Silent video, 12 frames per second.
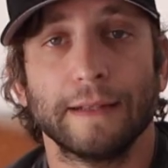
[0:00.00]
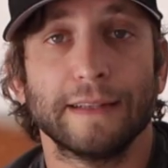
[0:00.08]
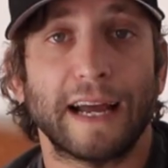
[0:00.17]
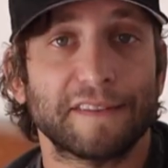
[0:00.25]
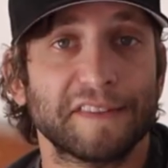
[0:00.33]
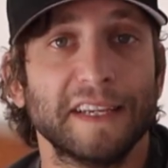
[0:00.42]

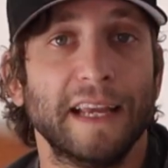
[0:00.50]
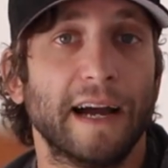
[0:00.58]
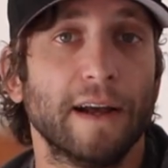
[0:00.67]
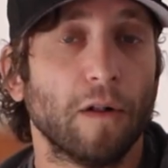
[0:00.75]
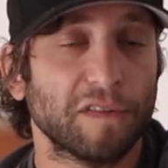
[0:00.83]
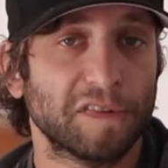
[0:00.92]
Lastly,
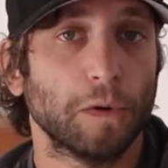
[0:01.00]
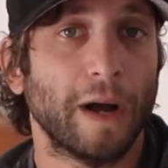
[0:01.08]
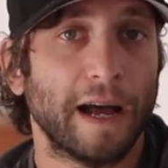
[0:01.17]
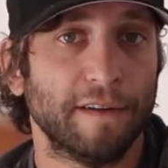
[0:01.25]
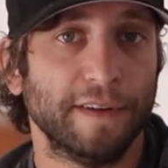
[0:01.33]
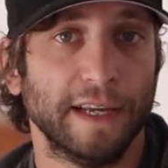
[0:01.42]
I also
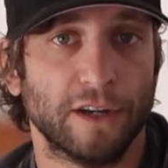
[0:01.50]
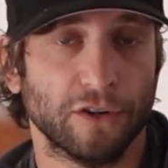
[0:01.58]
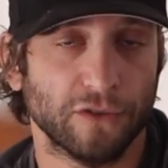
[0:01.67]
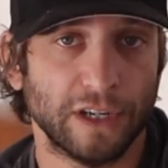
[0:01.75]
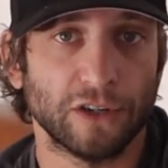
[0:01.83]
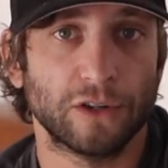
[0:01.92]
have a
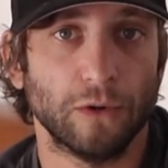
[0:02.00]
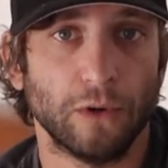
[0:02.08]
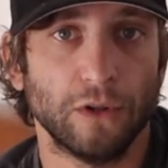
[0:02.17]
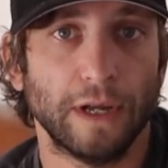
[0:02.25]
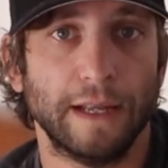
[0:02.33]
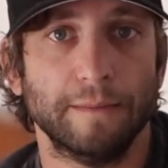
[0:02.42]
career
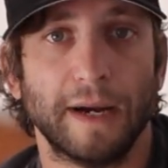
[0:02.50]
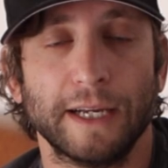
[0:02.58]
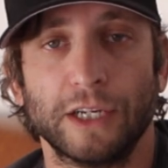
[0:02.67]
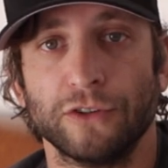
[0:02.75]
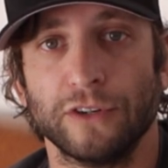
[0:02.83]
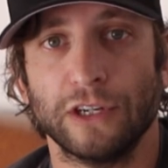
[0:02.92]
goal, and my
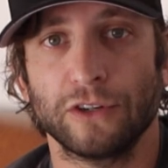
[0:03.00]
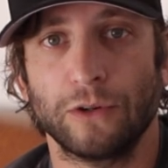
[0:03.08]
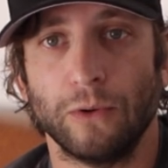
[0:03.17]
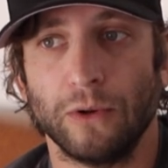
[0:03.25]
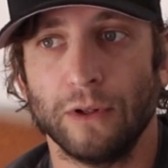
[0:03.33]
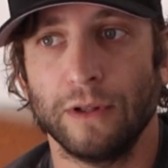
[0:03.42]
career
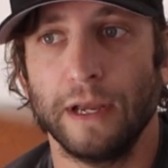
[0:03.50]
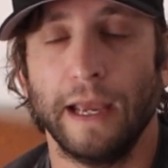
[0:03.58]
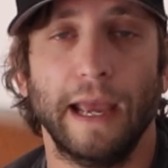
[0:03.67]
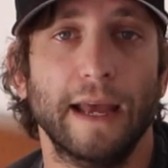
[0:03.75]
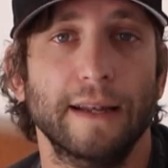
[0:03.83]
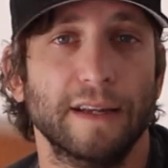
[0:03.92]
goal,
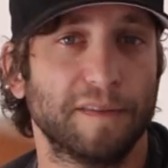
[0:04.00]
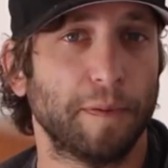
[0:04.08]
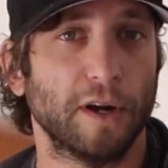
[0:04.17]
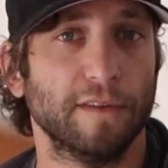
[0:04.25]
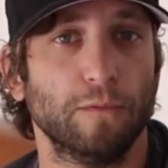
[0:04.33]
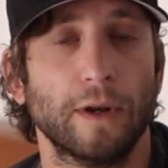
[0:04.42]
and it's
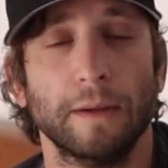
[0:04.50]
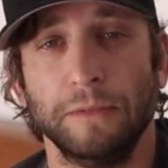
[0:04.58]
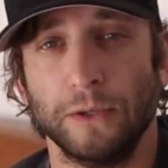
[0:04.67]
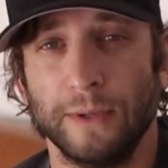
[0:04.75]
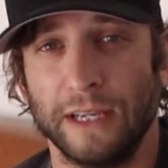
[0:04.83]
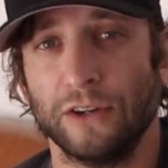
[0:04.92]
part of what I'm
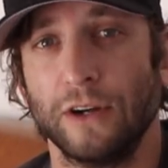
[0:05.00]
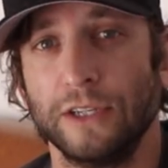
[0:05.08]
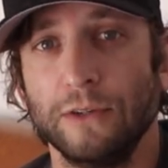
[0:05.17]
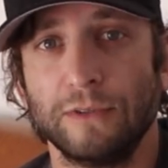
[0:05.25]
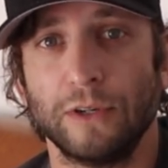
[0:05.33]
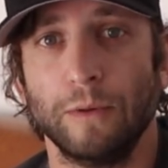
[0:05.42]
doing here
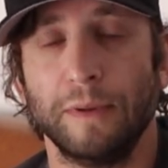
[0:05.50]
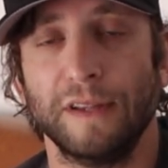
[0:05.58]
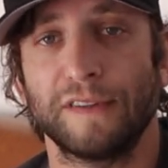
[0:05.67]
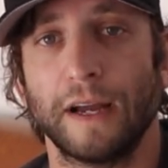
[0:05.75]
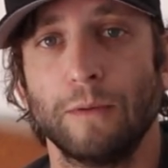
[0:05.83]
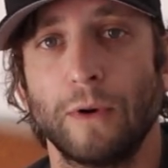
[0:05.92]
on YouTube,
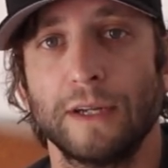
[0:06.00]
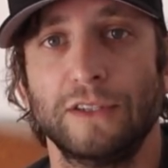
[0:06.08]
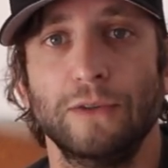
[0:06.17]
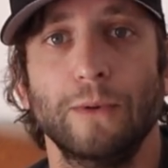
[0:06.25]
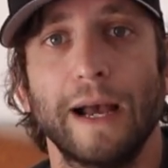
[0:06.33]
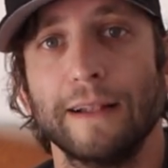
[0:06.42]
is I want
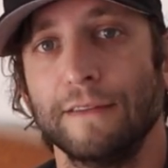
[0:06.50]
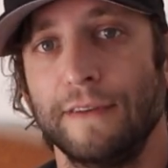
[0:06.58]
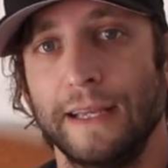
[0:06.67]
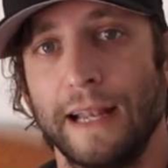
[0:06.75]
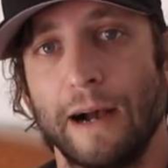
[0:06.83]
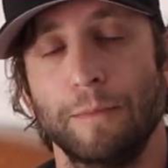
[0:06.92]
to
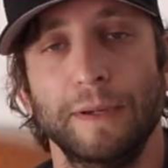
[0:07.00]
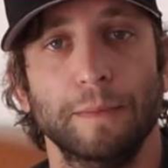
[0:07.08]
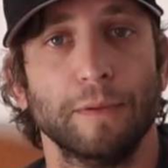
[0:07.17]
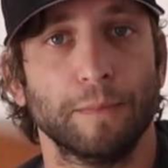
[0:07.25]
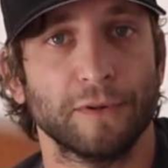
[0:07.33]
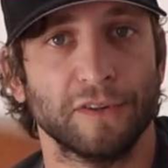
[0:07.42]
elevate how
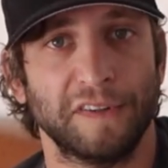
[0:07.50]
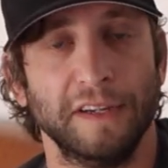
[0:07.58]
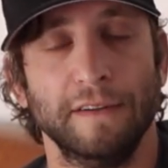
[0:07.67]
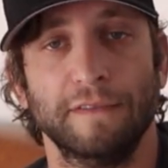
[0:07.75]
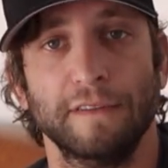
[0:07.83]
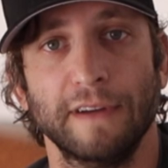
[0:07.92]
people
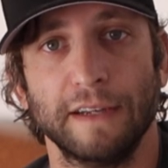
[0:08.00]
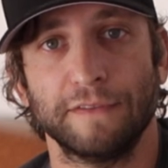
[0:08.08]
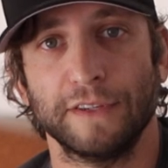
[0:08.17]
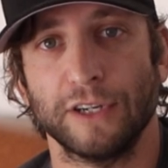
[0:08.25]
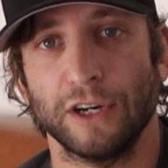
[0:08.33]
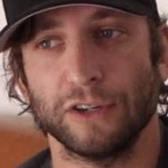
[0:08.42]
perceive event
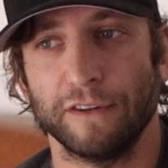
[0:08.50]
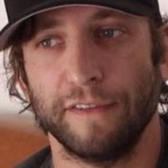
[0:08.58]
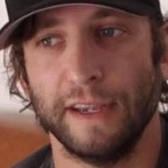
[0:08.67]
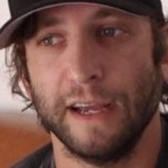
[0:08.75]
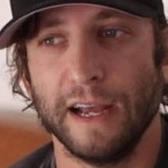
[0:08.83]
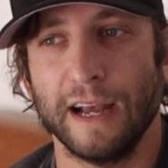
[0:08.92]

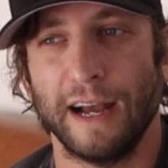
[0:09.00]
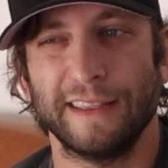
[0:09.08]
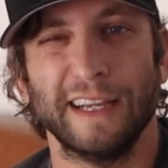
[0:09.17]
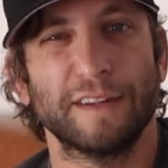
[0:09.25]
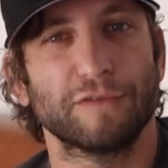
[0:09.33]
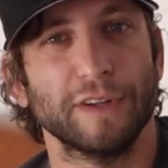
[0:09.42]
photography. I
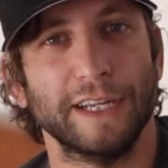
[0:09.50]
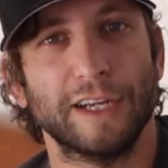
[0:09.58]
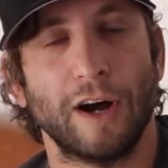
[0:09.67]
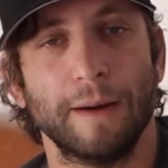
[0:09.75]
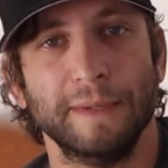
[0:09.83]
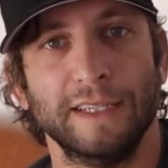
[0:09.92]
think it's really
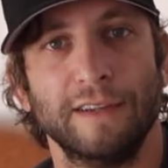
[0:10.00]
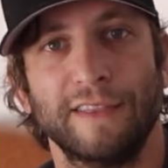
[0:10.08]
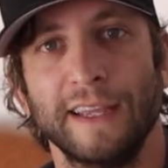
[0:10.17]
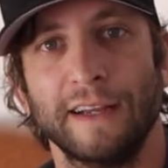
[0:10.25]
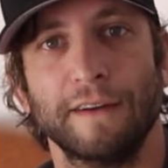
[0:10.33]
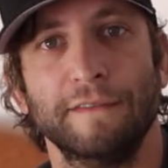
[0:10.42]
common to
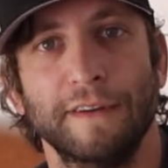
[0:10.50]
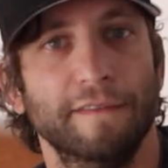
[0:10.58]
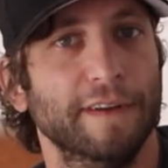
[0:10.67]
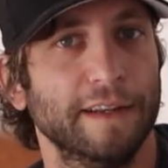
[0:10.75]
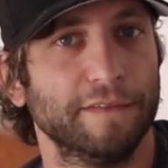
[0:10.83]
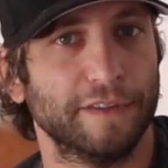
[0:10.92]
think of
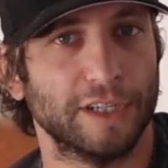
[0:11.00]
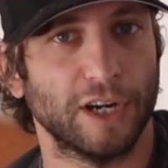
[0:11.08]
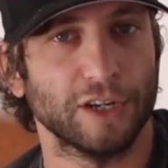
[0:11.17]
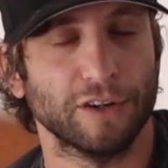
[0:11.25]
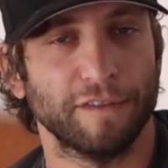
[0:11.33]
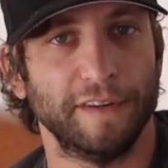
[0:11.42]
event
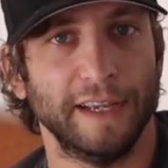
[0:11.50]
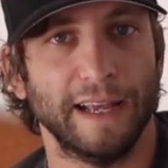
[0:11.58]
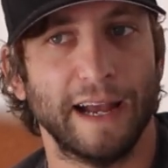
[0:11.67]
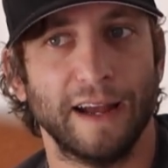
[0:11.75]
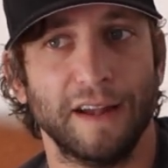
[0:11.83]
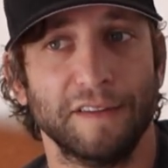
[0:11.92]

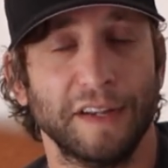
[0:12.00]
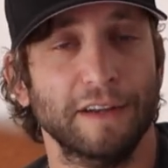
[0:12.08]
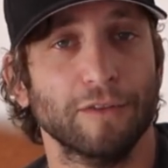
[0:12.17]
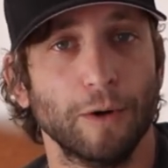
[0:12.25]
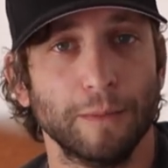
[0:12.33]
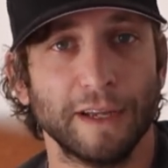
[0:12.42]
photography as a
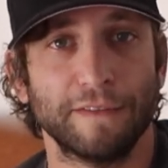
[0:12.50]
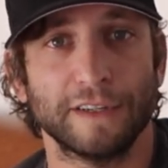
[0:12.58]
roaming